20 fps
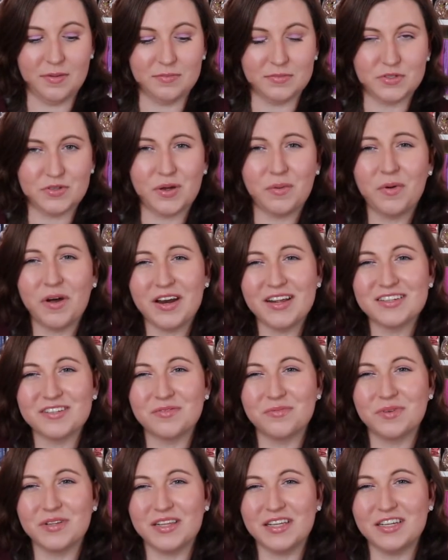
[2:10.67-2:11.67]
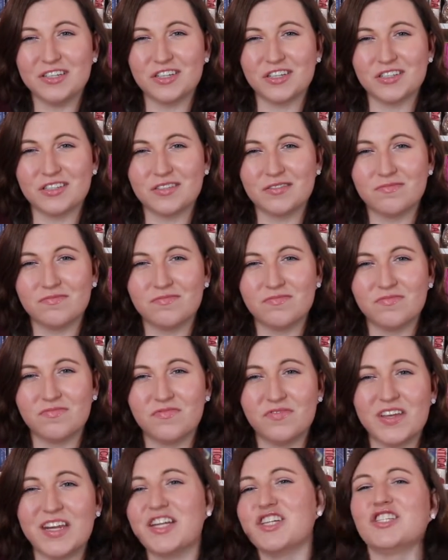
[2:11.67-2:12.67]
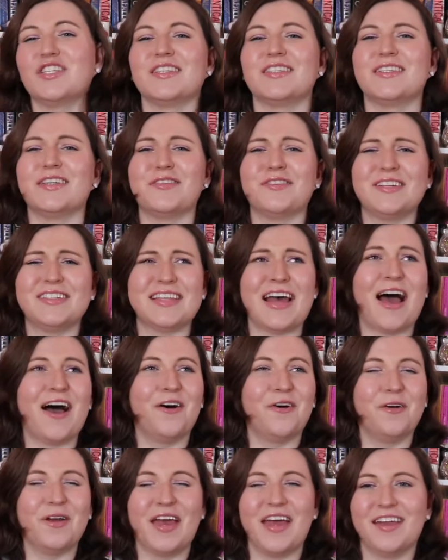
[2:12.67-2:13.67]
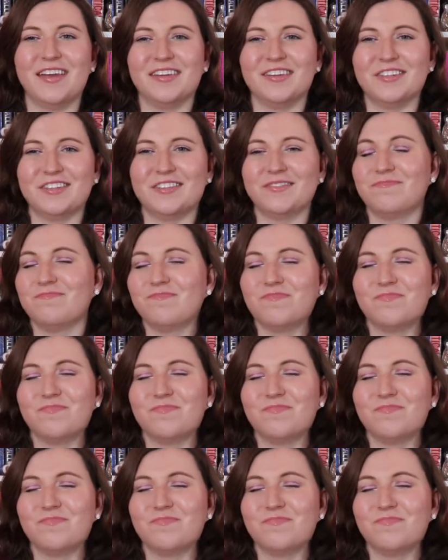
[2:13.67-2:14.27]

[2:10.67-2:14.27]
So I wanted to really just finish the series out, and just